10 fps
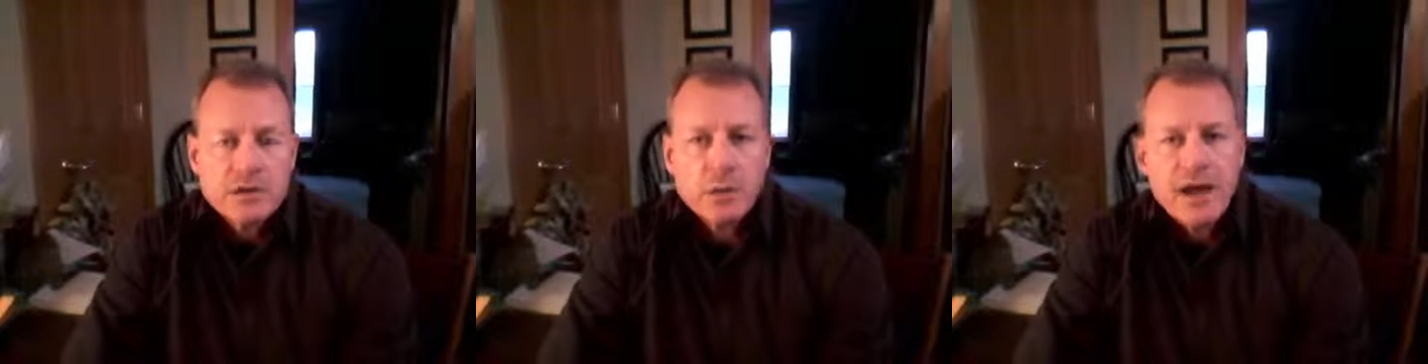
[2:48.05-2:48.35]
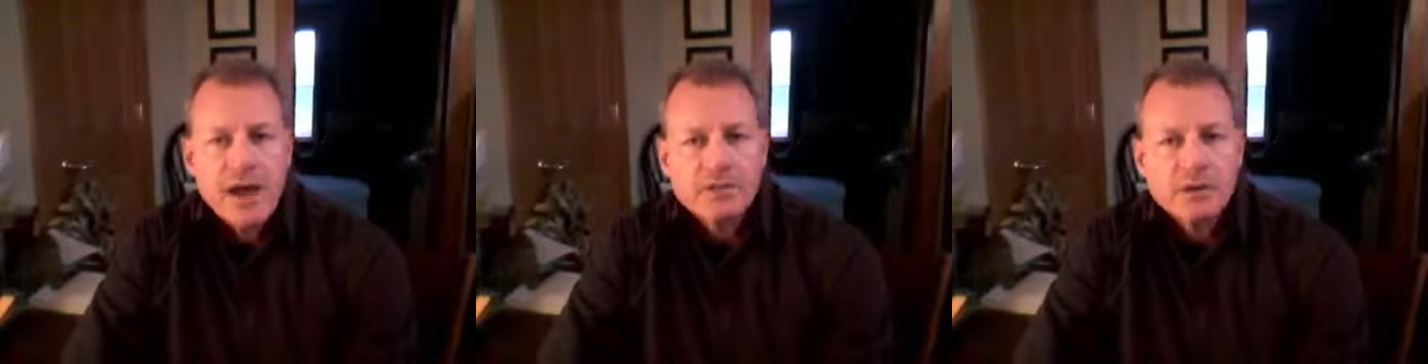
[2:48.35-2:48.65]
So
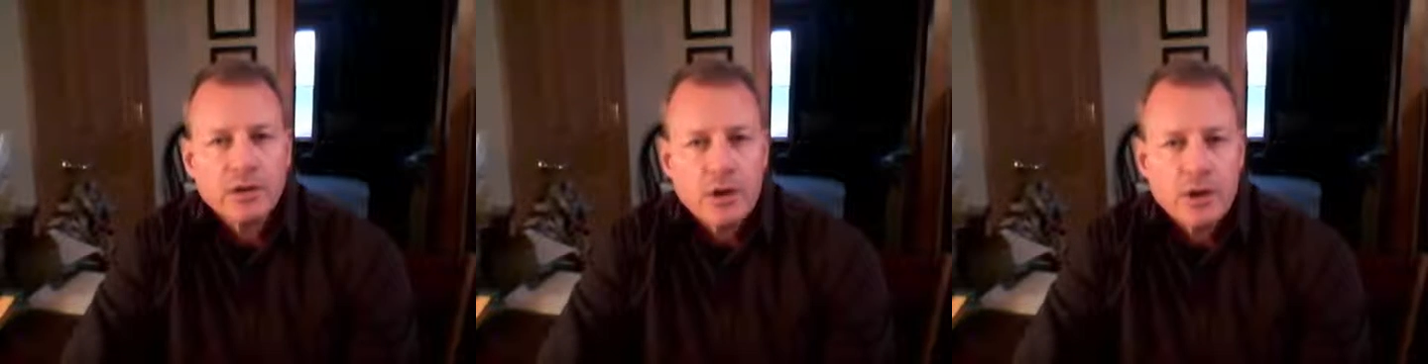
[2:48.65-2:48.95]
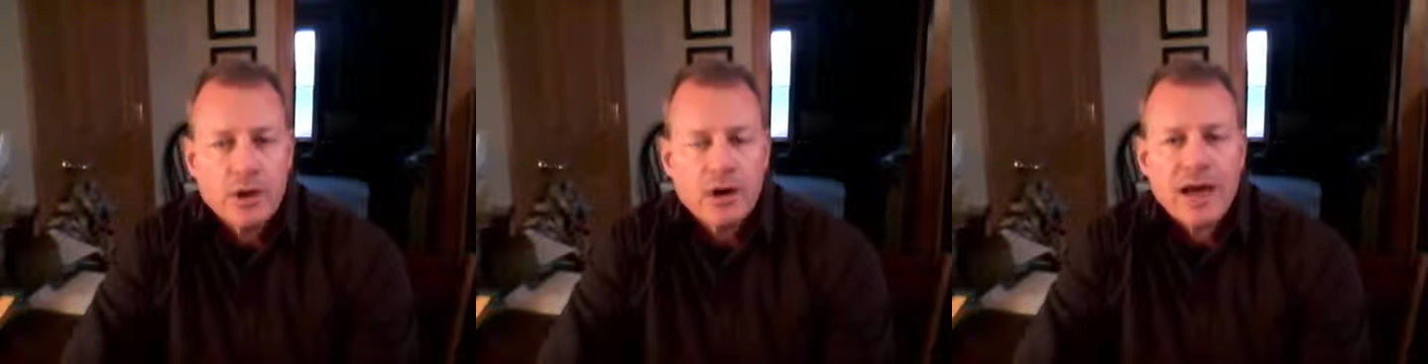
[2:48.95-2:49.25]
we have to
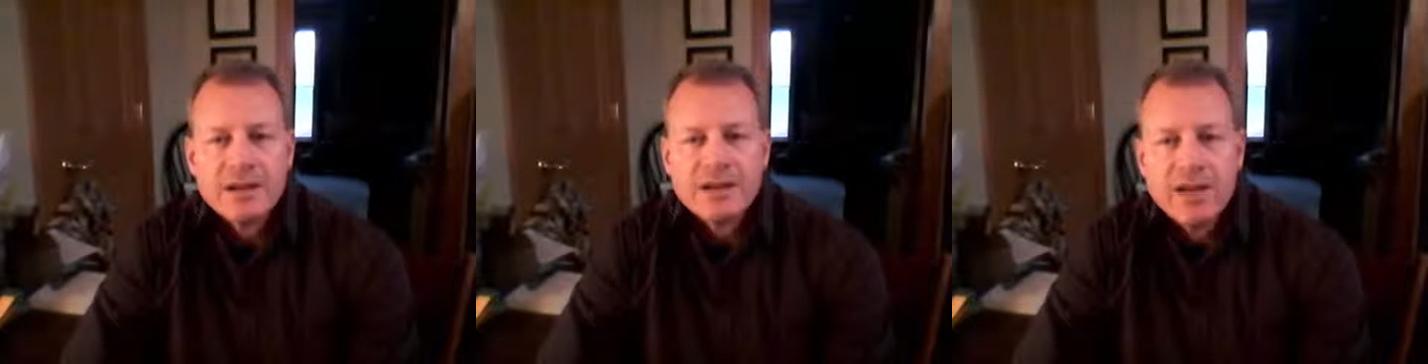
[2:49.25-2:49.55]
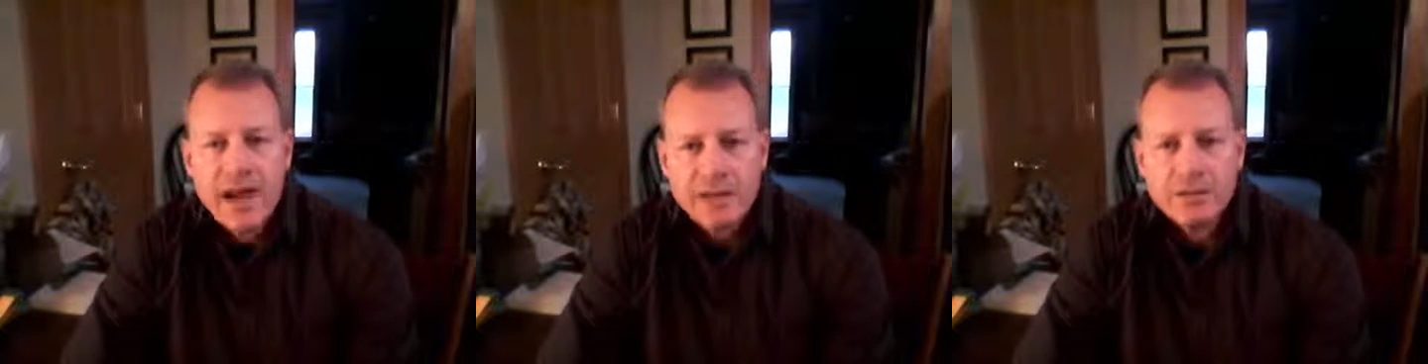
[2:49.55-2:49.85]
learn how to
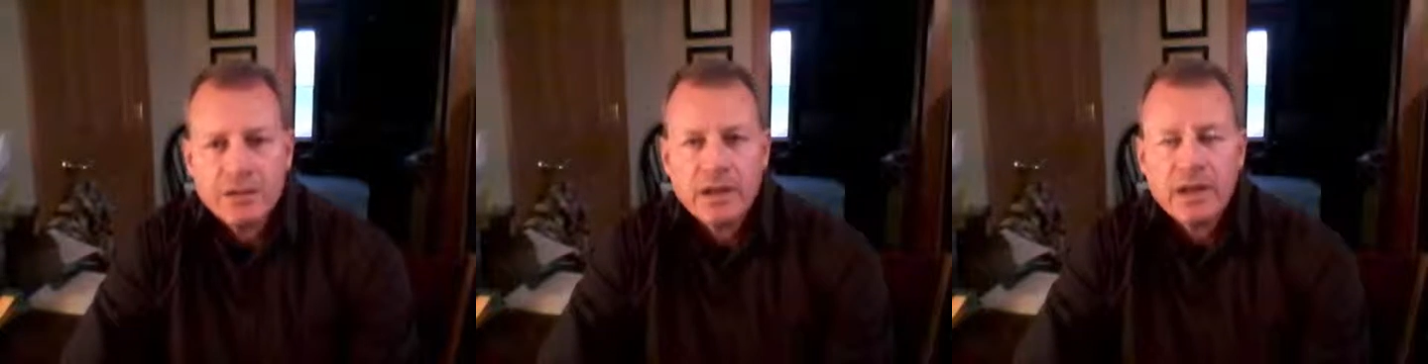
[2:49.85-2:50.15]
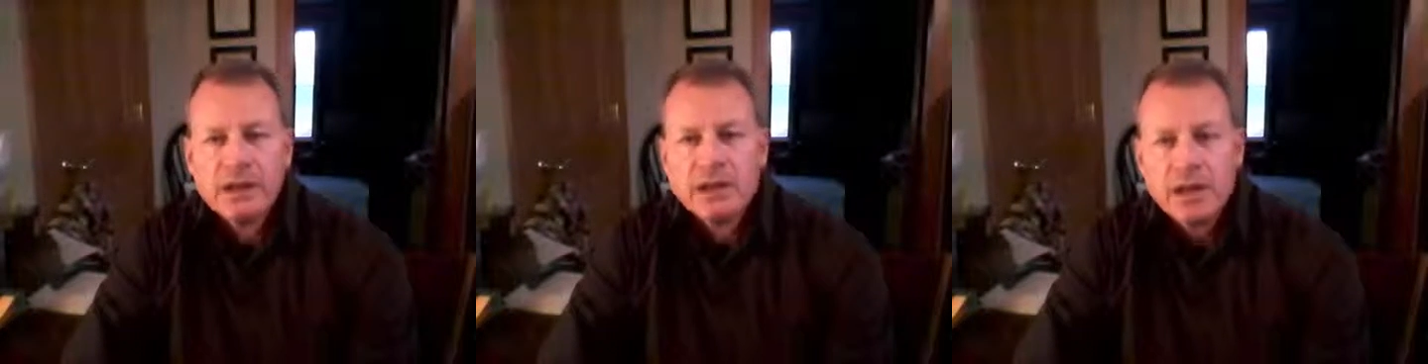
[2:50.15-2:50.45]

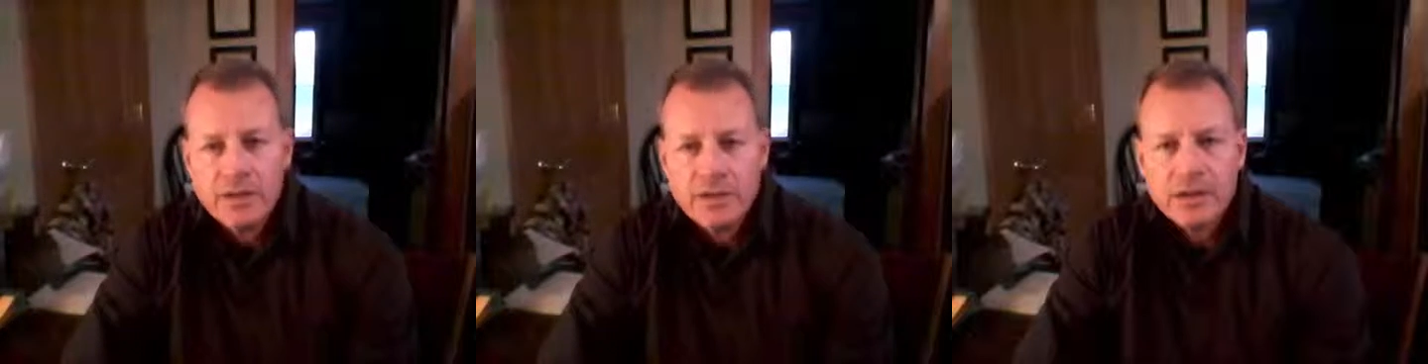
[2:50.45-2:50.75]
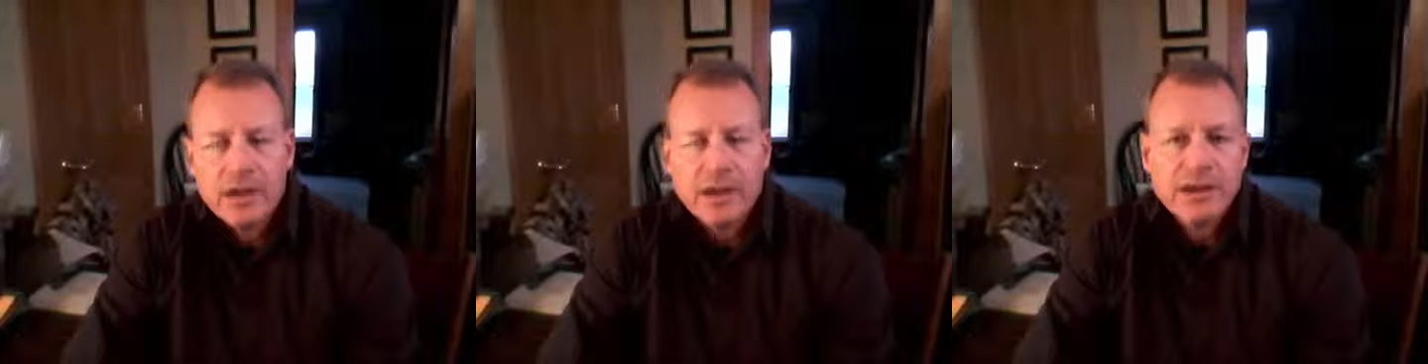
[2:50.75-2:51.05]
tactfully and
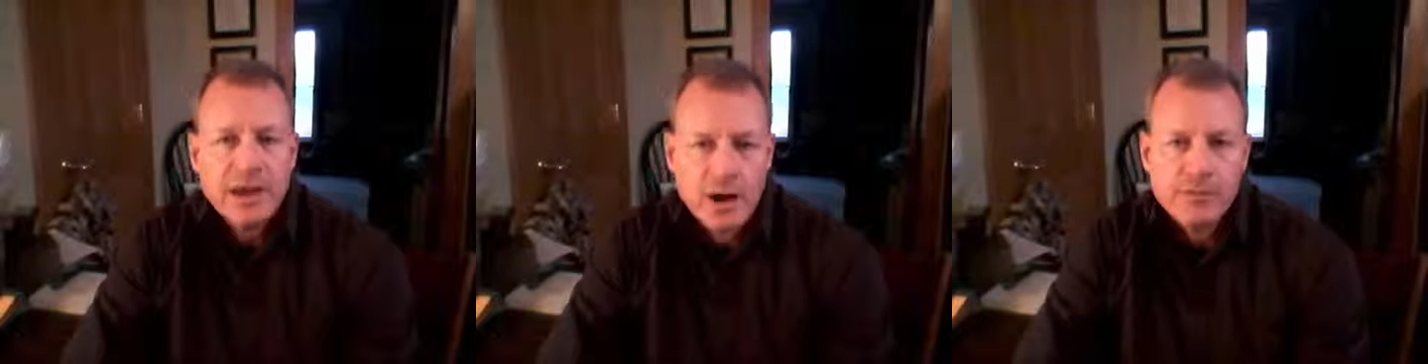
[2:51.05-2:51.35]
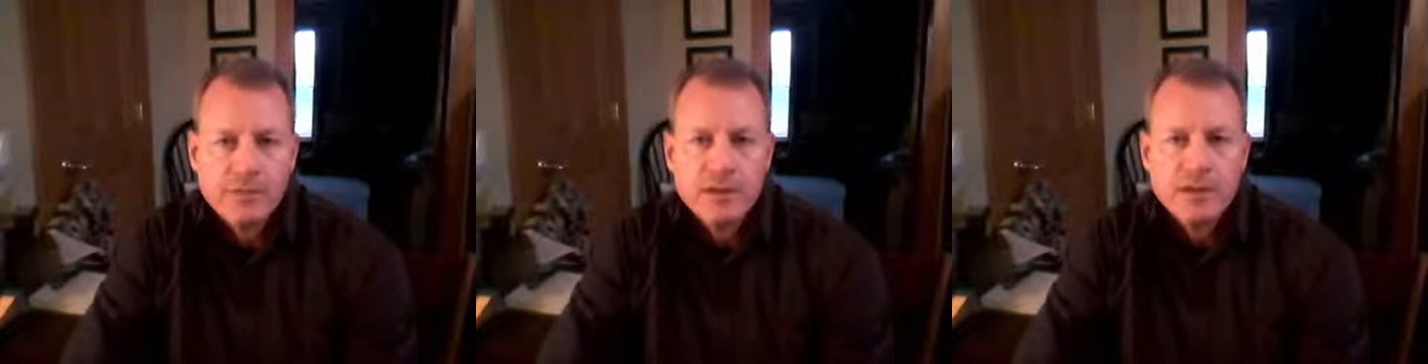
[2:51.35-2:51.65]
lovingly and
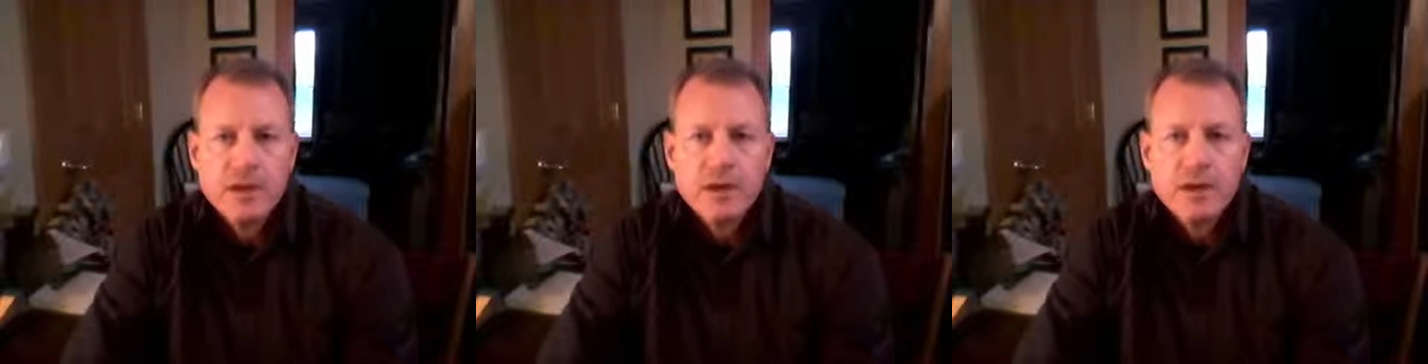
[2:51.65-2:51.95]
carefully